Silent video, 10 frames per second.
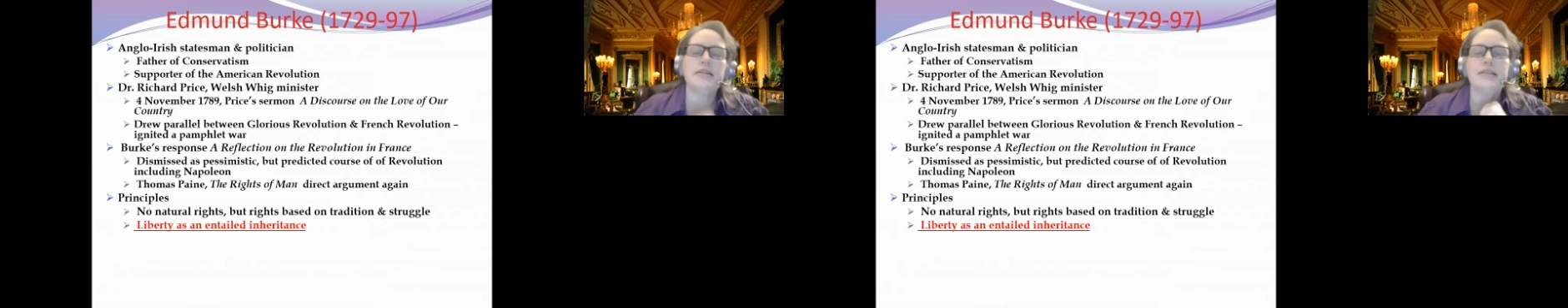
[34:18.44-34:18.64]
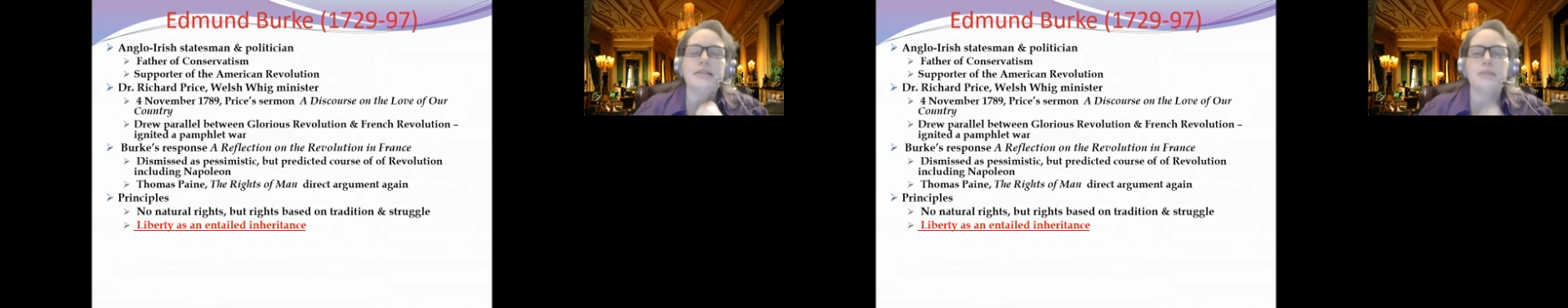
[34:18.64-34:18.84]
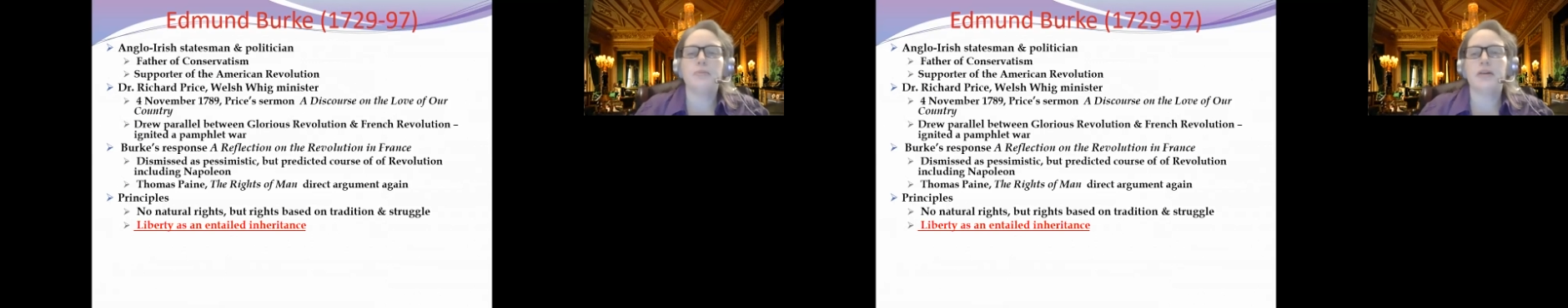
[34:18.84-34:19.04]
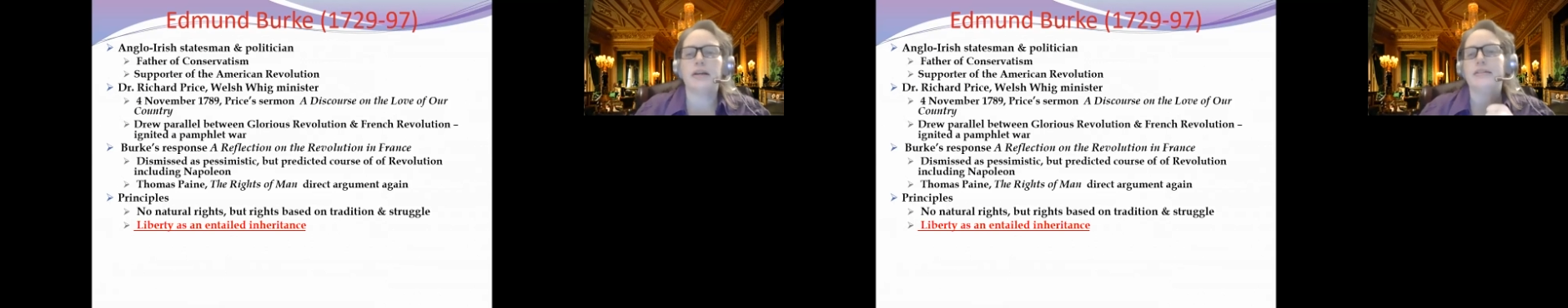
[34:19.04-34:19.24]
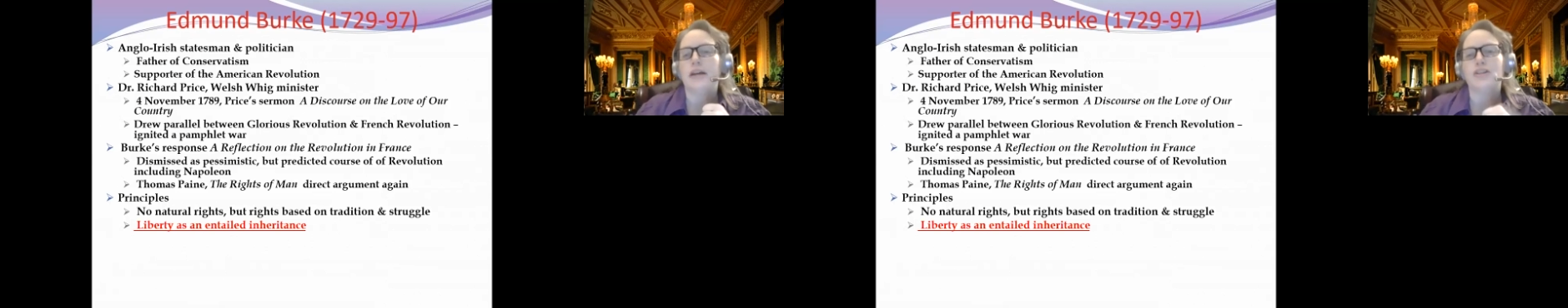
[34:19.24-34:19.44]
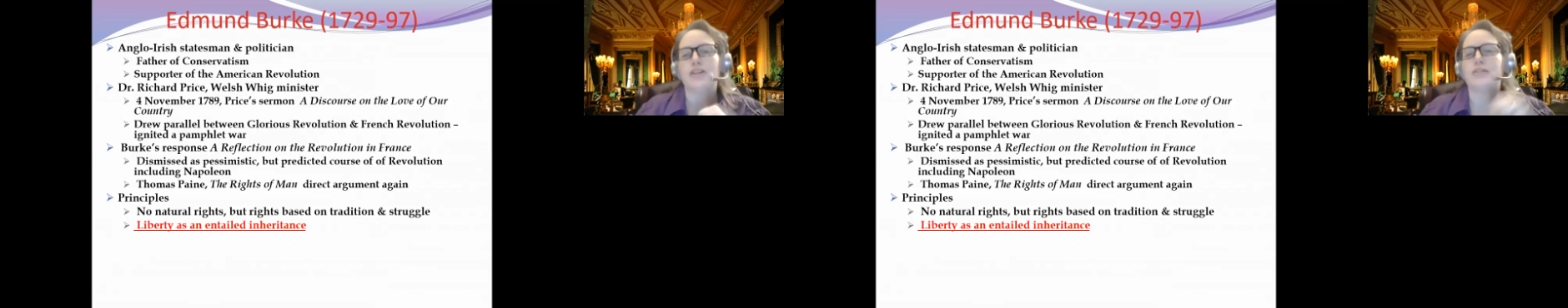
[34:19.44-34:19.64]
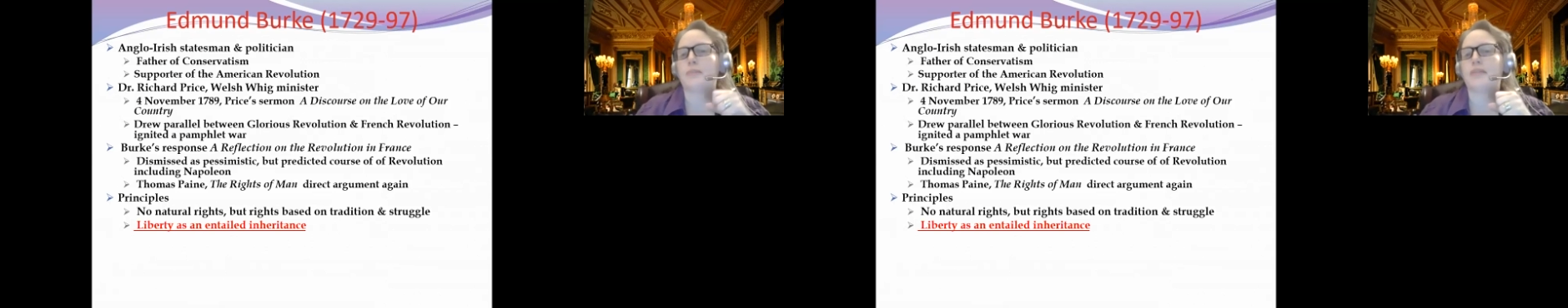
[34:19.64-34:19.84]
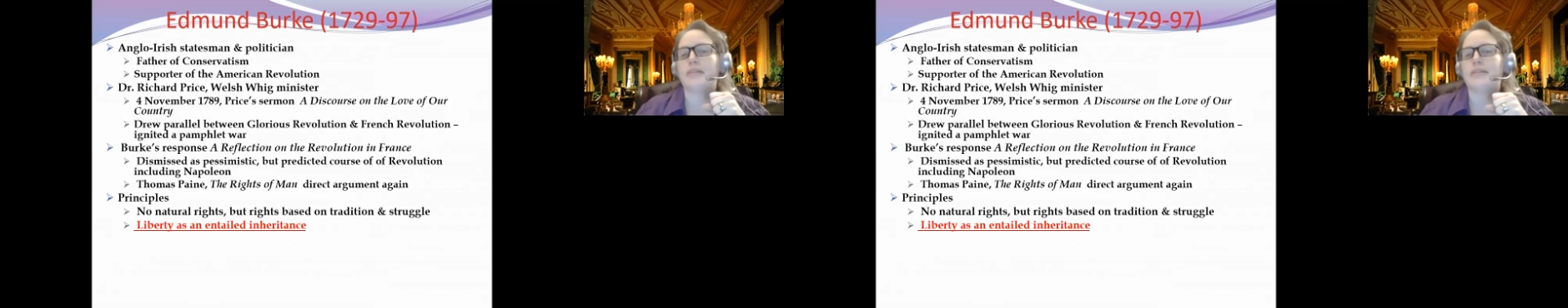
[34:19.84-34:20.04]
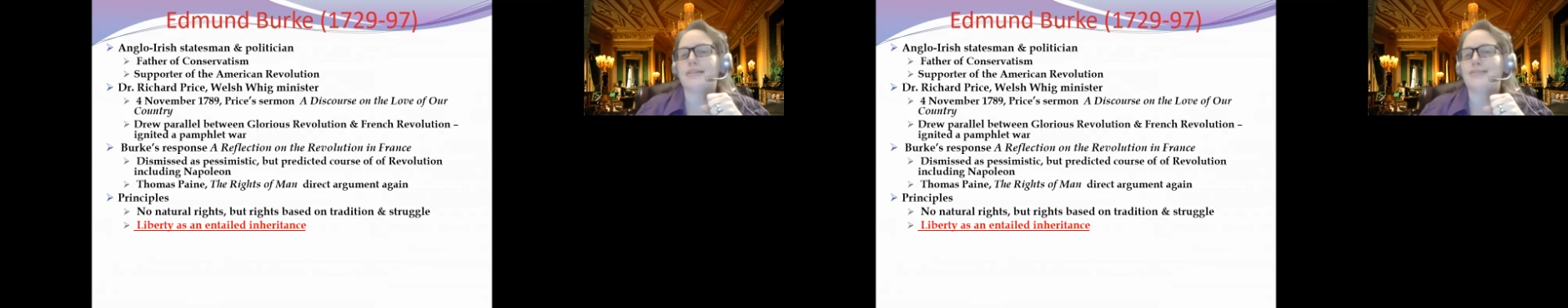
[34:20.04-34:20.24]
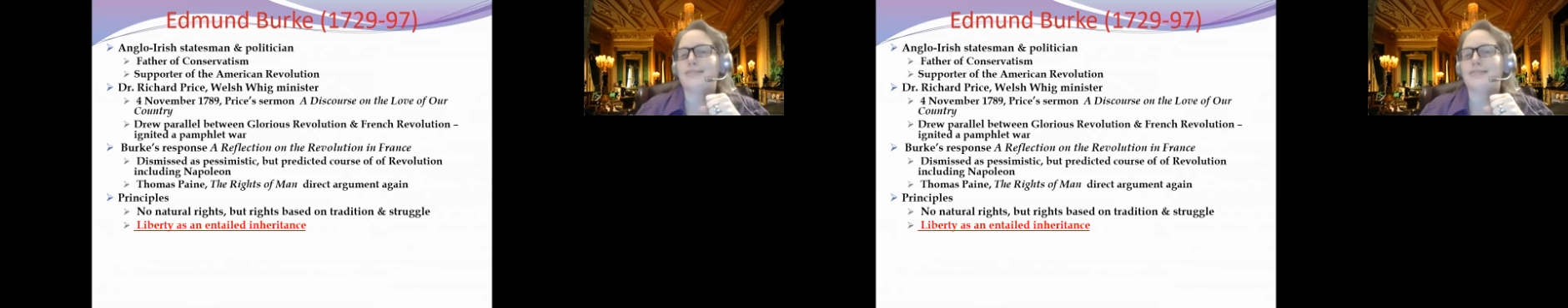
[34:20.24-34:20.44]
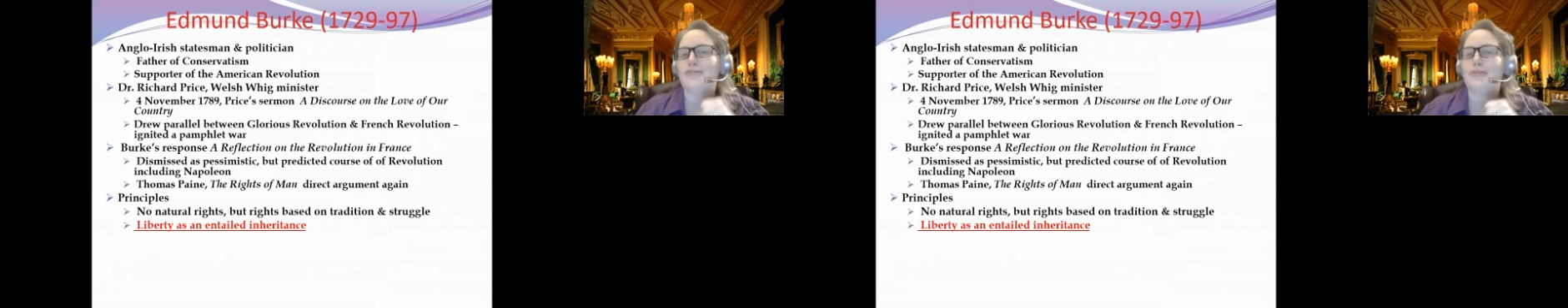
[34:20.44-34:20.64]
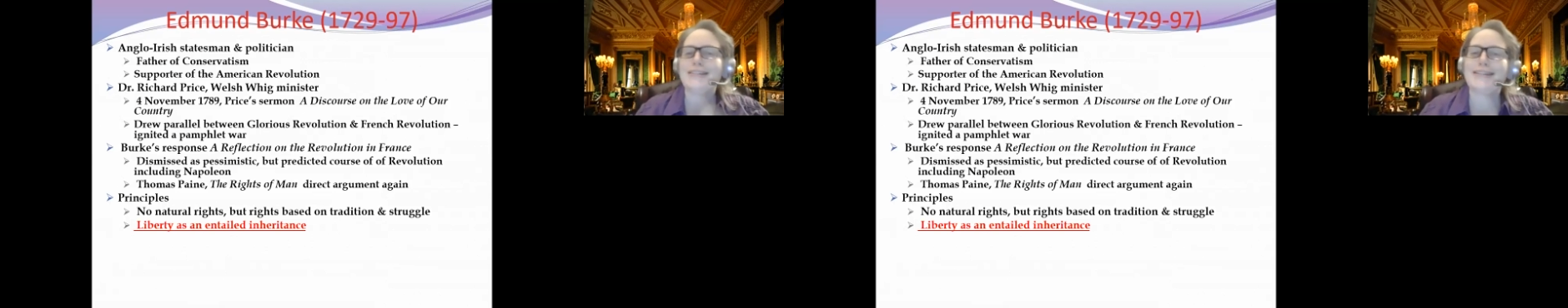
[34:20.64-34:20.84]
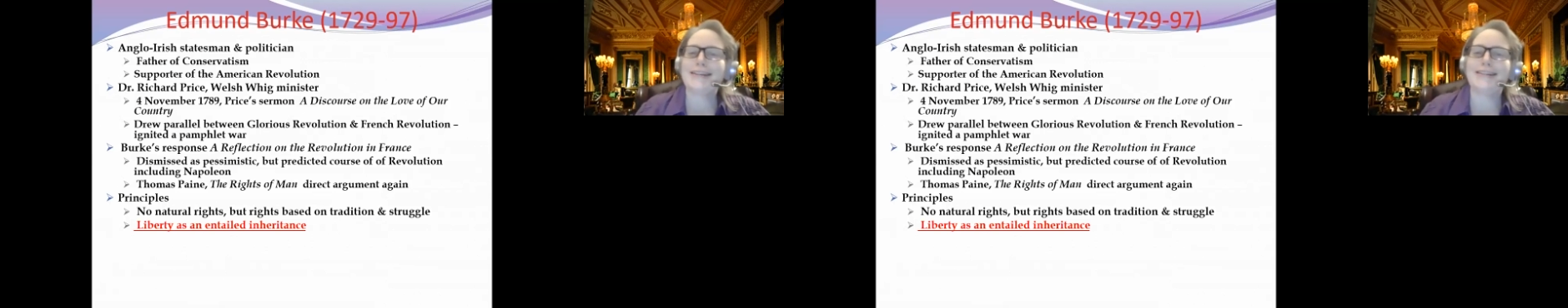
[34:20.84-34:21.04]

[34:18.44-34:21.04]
liberty as not just something that's individualistic.